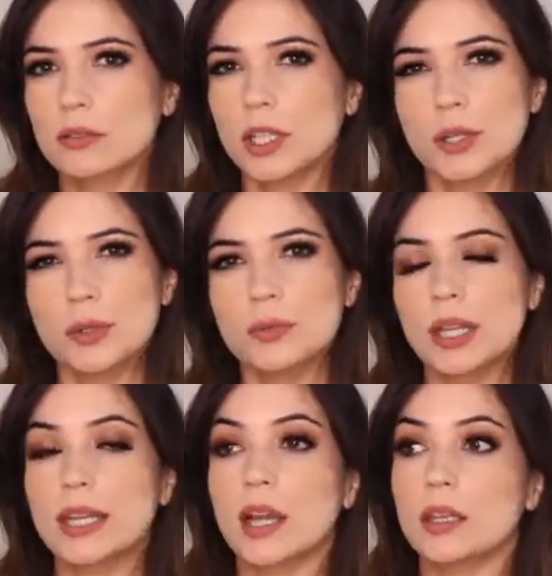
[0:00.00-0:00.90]
You know,
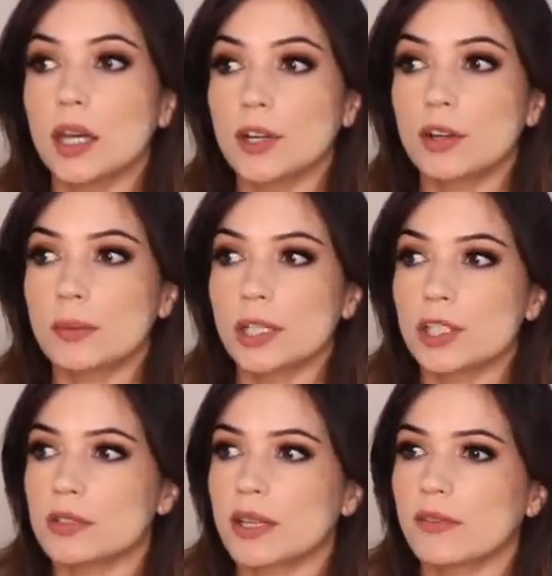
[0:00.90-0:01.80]
like a lot of cream
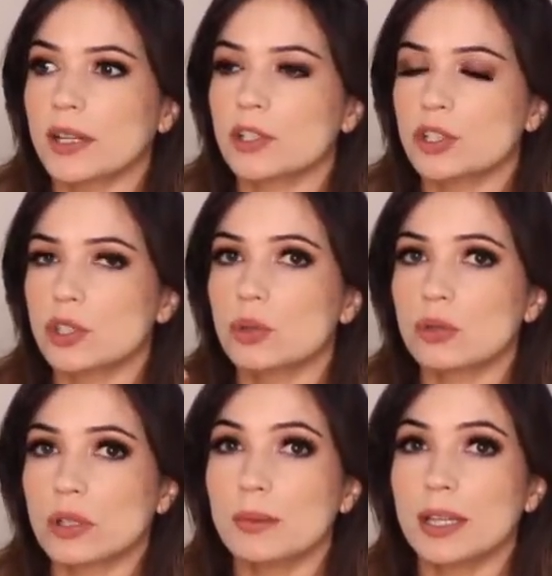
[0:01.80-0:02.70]
eyeshadows I find are so
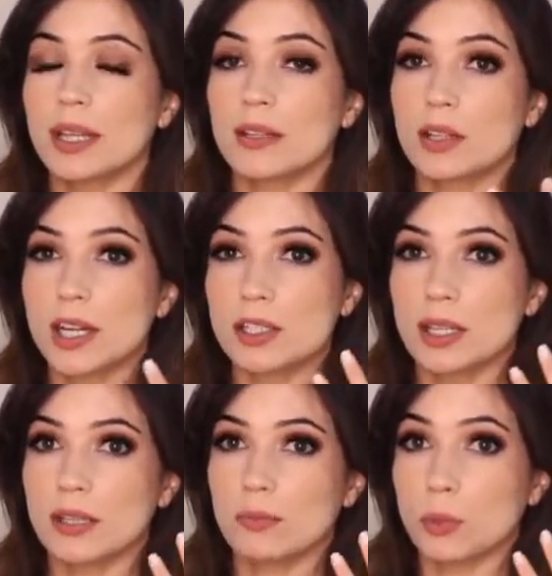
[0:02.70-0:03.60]
creamy that they're
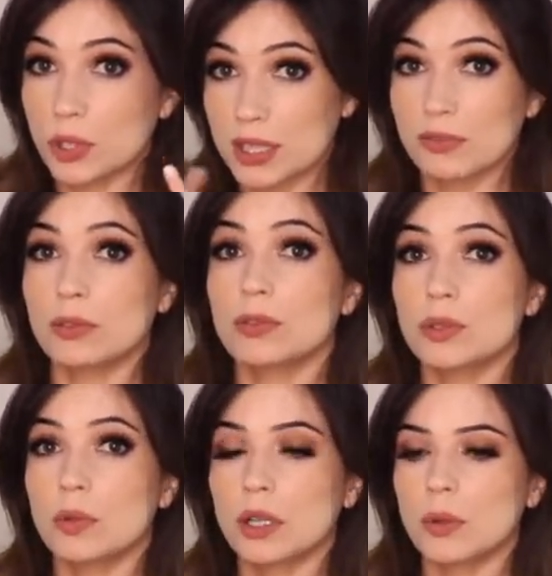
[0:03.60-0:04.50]
actually more difficult
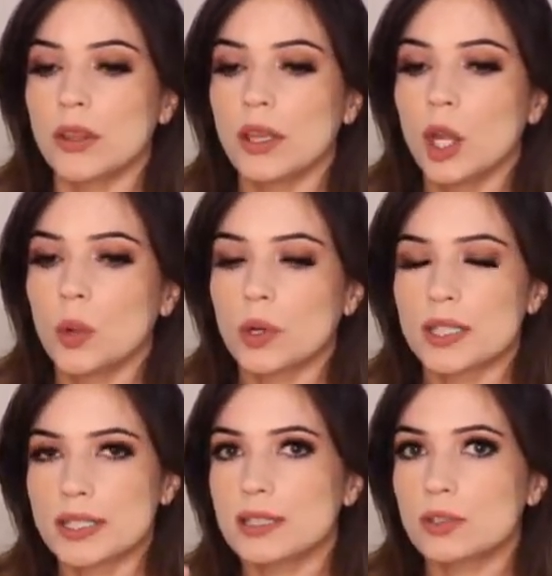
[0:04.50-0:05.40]
to work with,
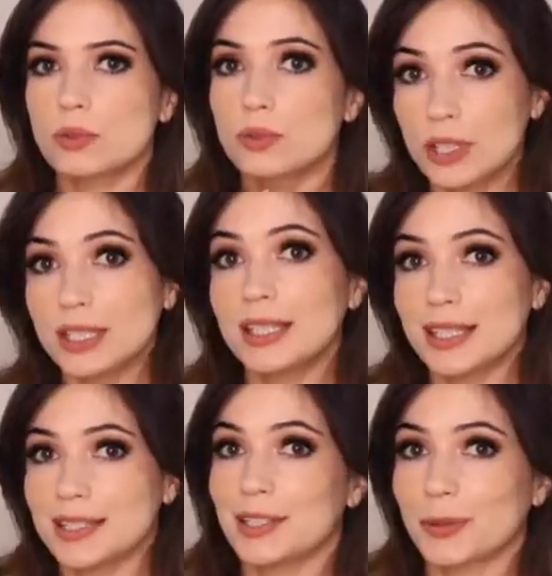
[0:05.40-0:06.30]
whereas these are really
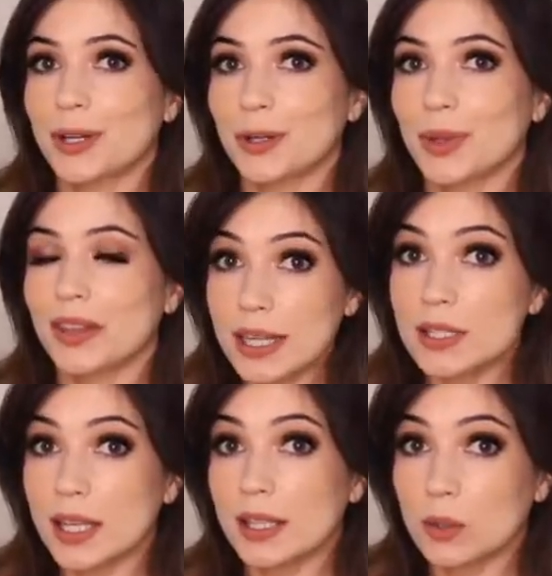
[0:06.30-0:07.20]
easy to work with.
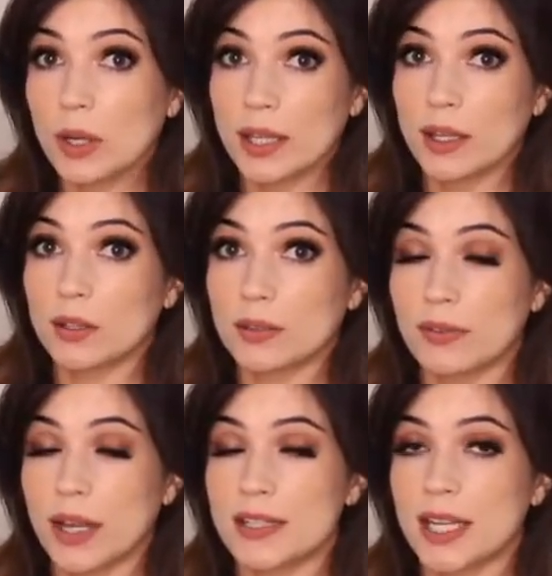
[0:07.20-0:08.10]
That's, I think, why they call them
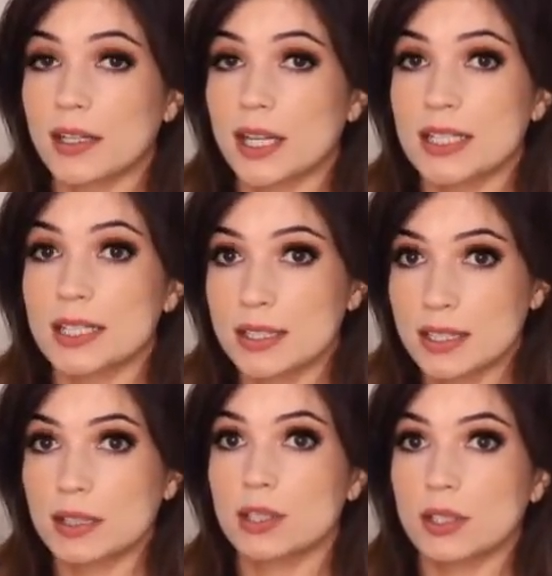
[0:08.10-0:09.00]
5 Second Eyes, because
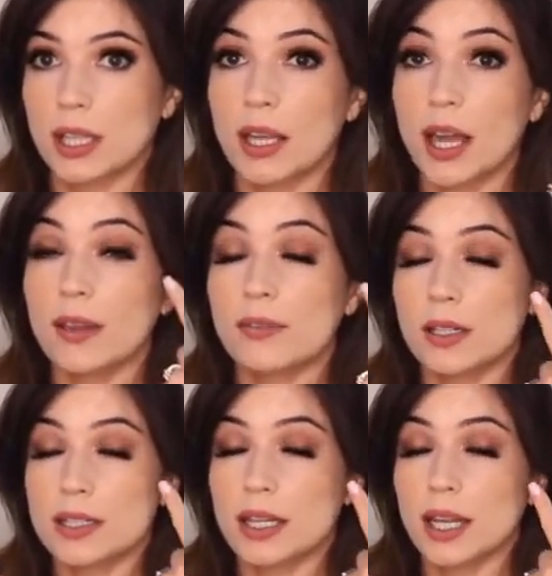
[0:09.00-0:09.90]
it's literally, I have it
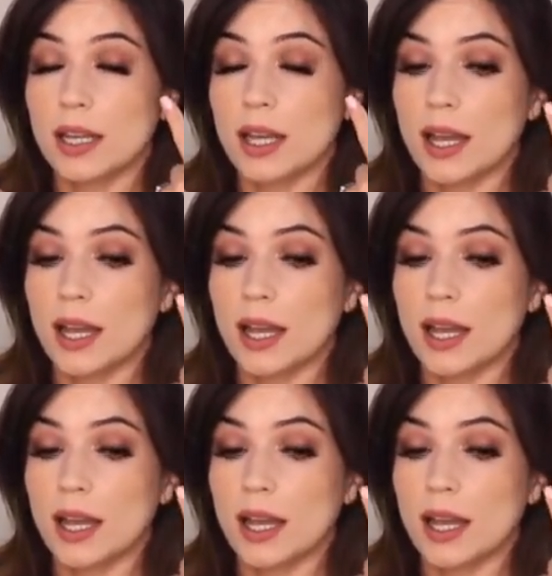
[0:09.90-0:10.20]
on today.